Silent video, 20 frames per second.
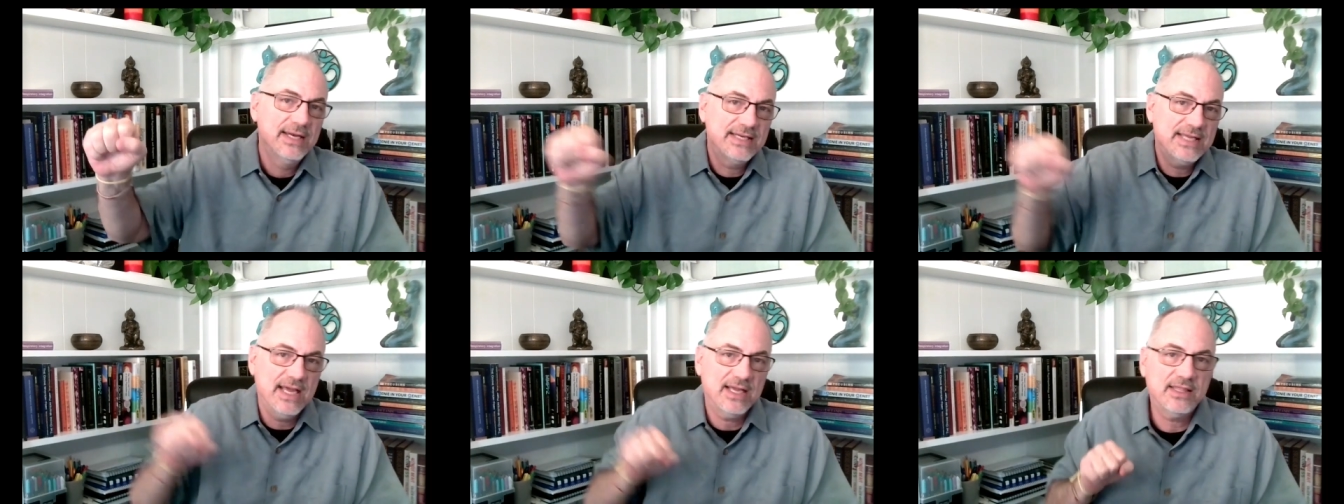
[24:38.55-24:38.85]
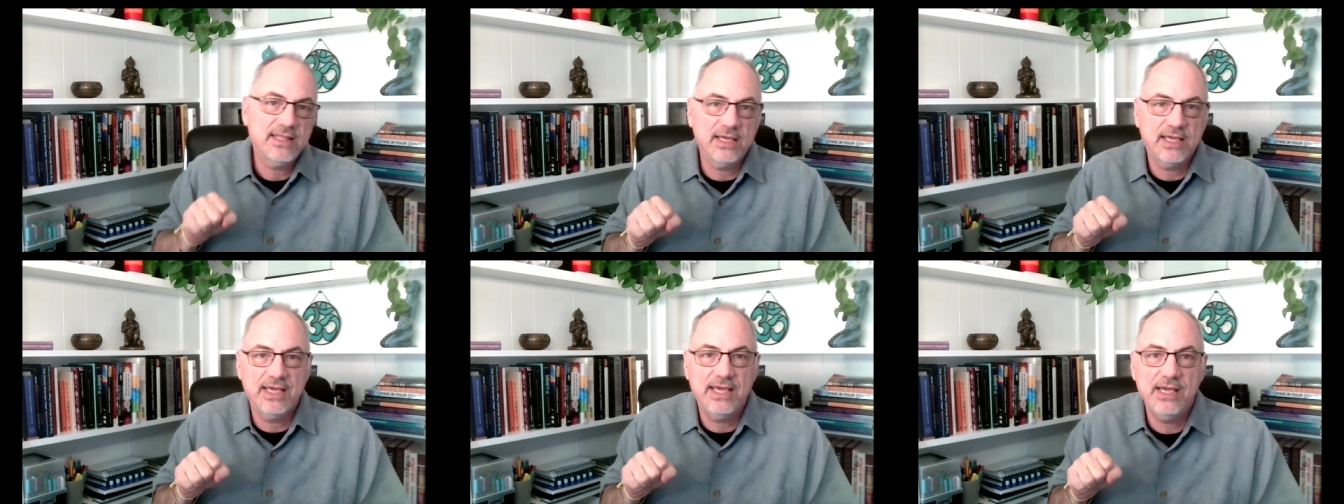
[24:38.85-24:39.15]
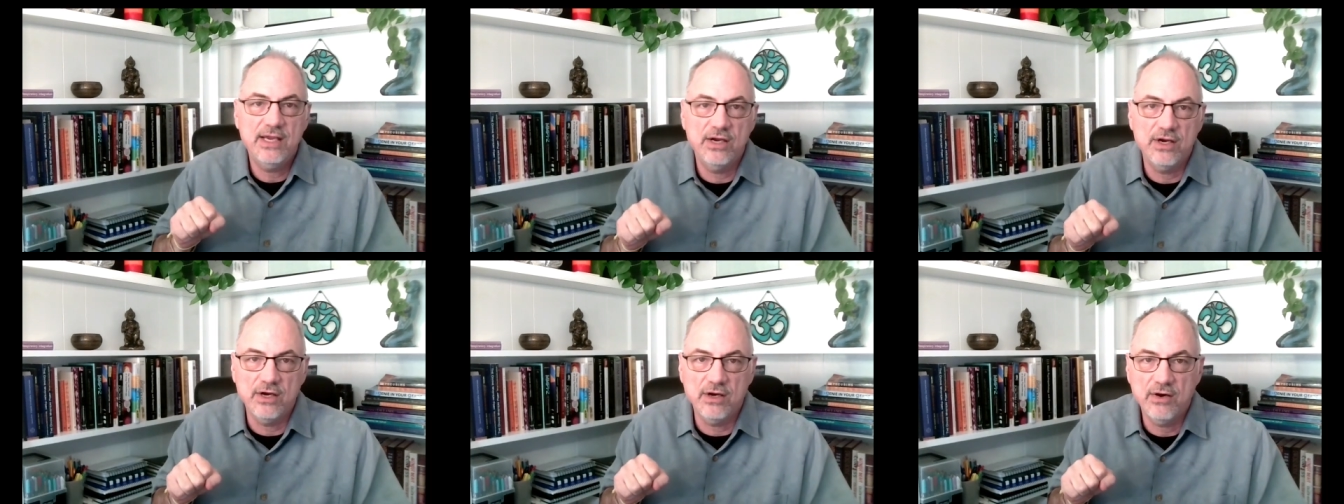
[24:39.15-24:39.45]
take the
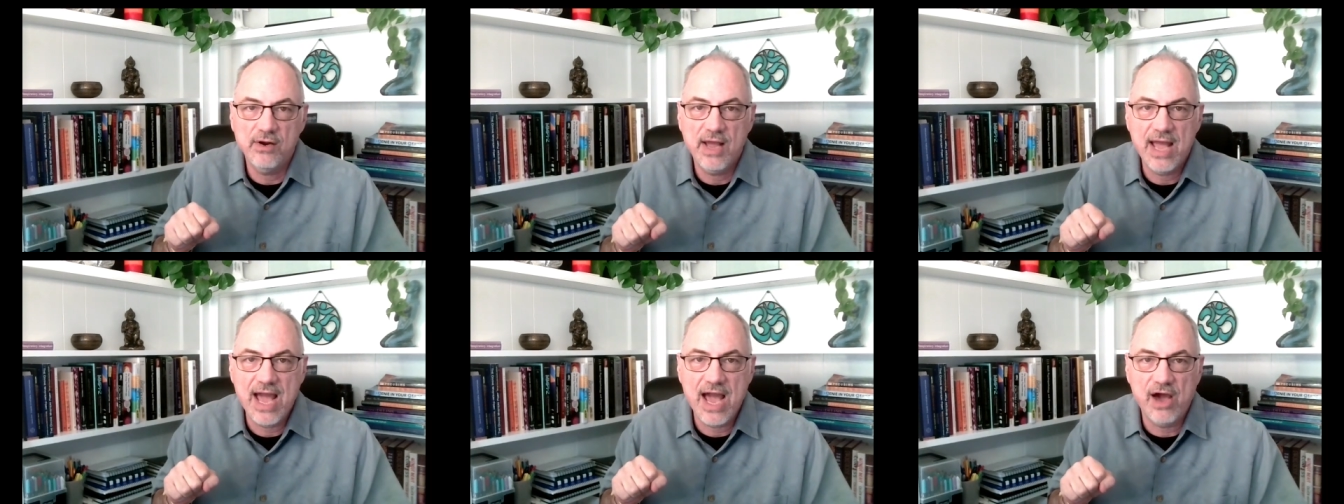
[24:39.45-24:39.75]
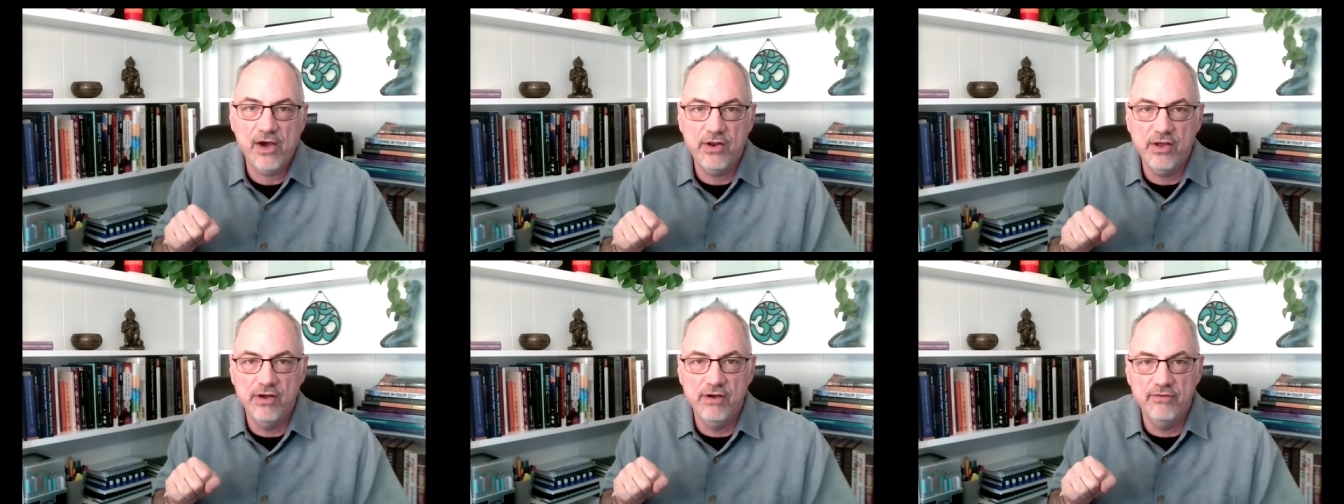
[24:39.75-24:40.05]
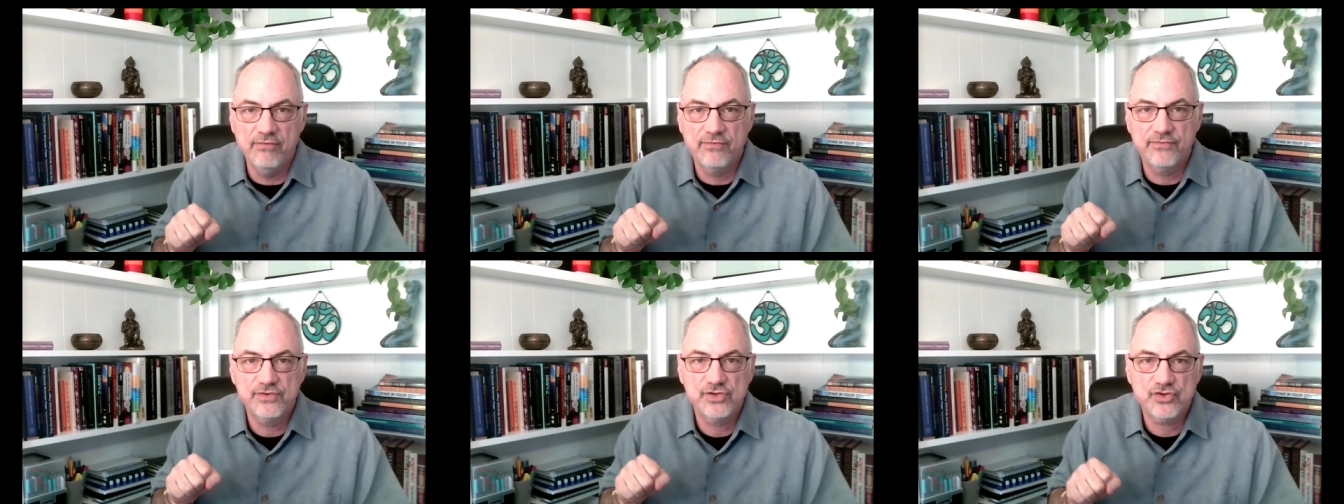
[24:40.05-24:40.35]
gear out
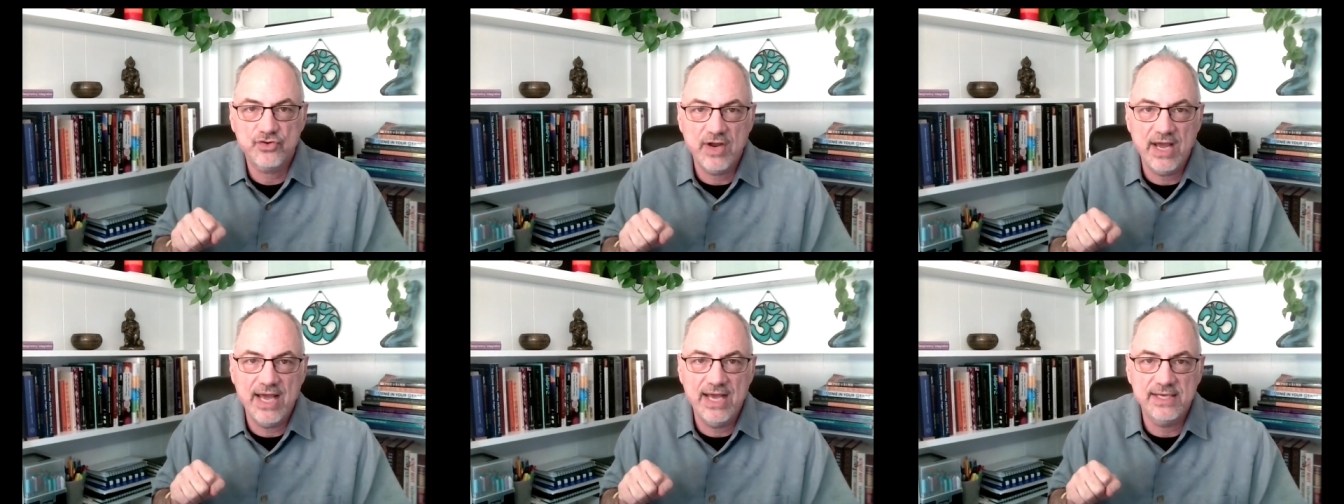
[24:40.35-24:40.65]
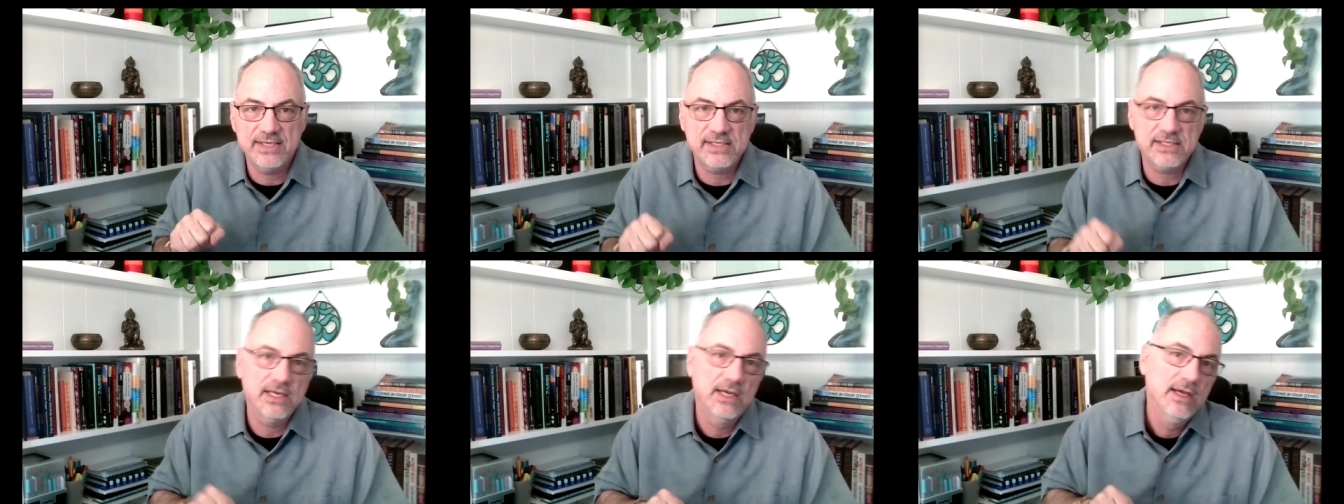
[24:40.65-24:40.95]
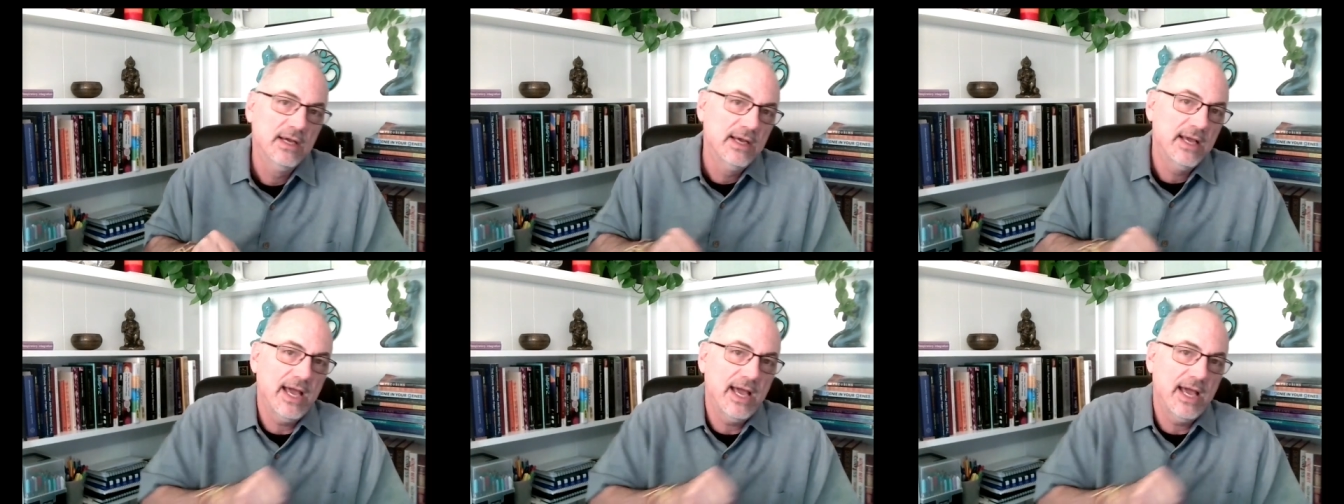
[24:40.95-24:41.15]
of stress,